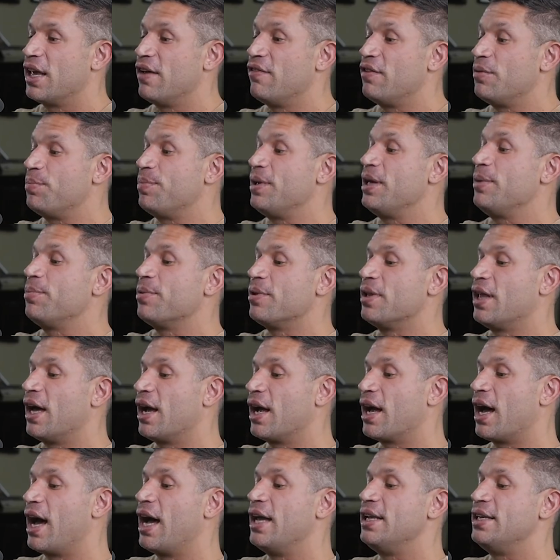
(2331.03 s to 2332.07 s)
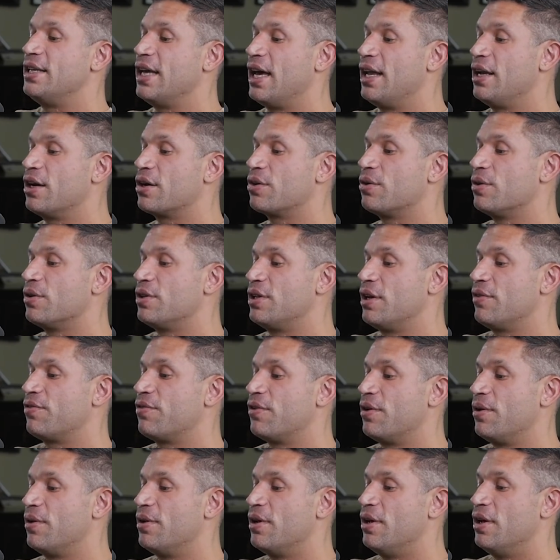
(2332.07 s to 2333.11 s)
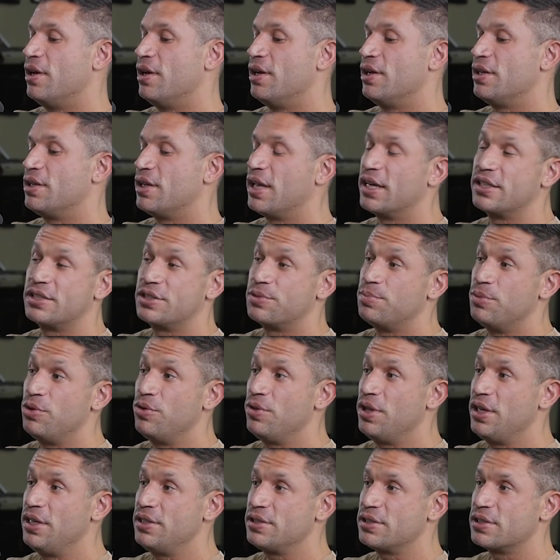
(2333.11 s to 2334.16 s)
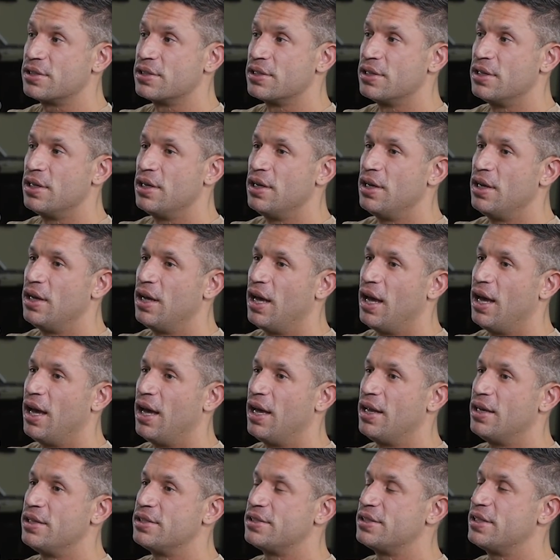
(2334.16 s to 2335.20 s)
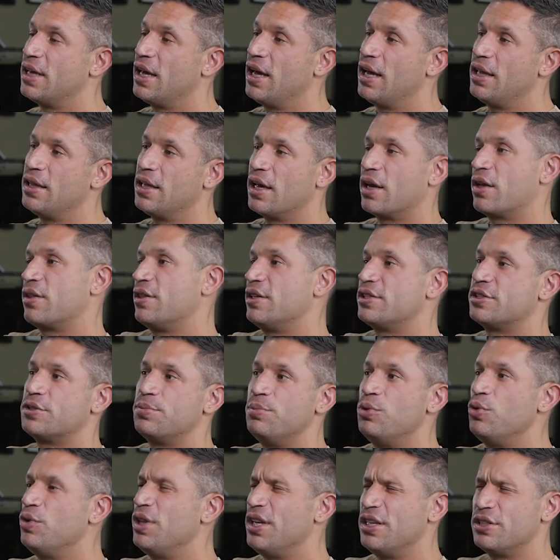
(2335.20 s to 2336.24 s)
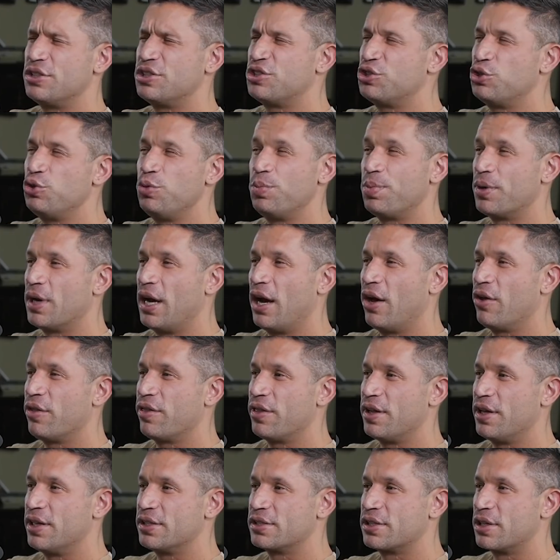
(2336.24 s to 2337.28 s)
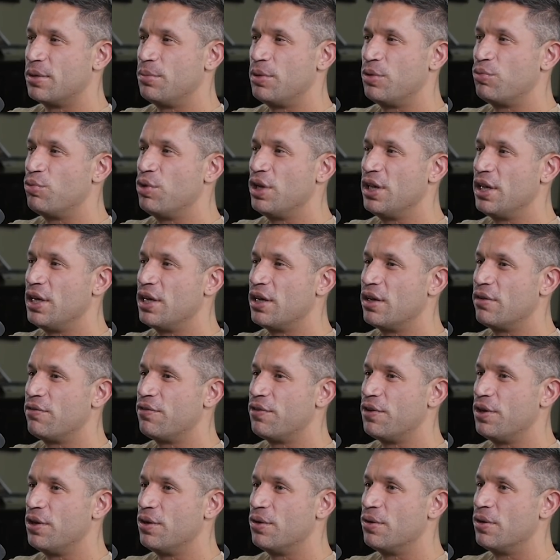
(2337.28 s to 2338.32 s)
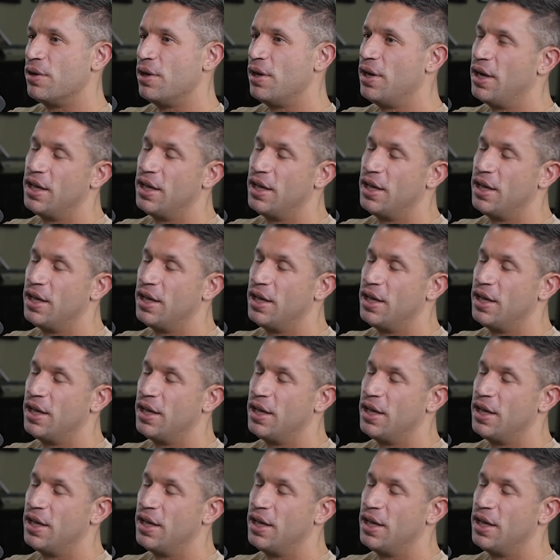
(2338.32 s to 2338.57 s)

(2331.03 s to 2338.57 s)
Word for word: giving people like identical different like smoothies and saying like, this smoothie is super healthy, it's going to be really good for you.